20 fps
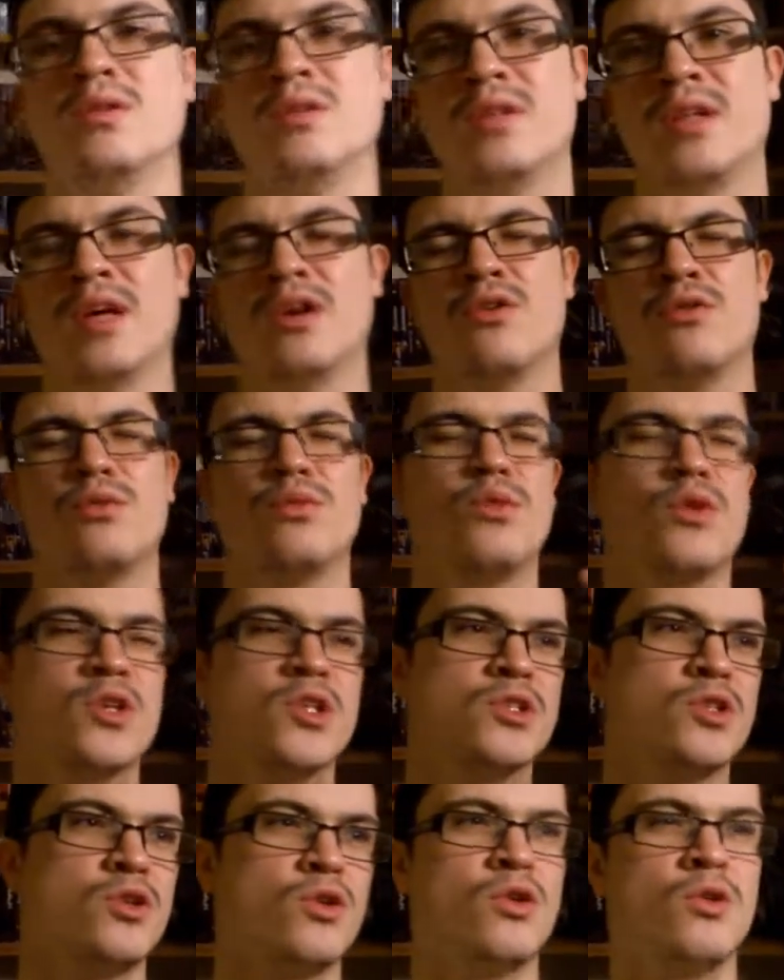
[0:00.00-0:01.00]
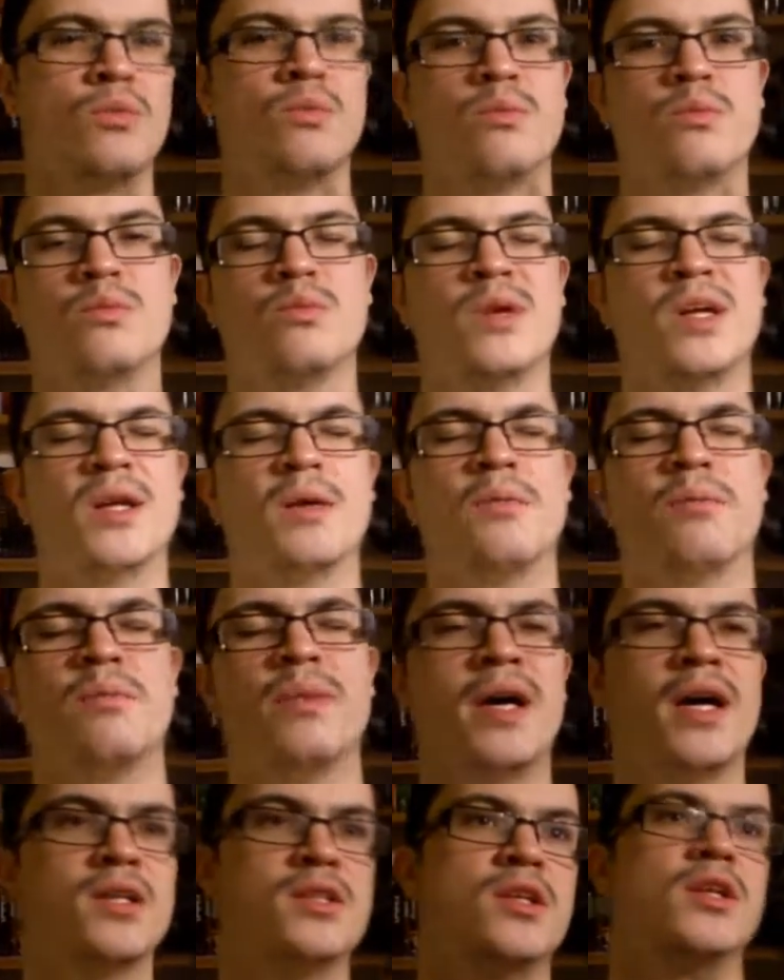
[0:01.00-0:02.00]
They are focusing on bringing
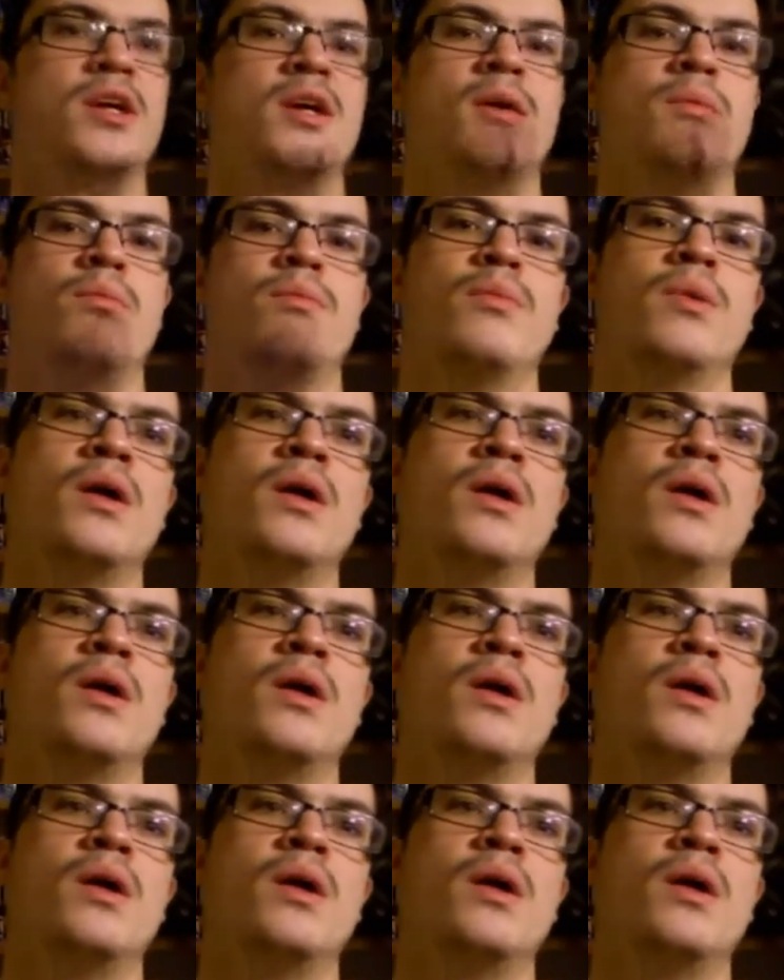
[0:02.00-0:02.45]
back the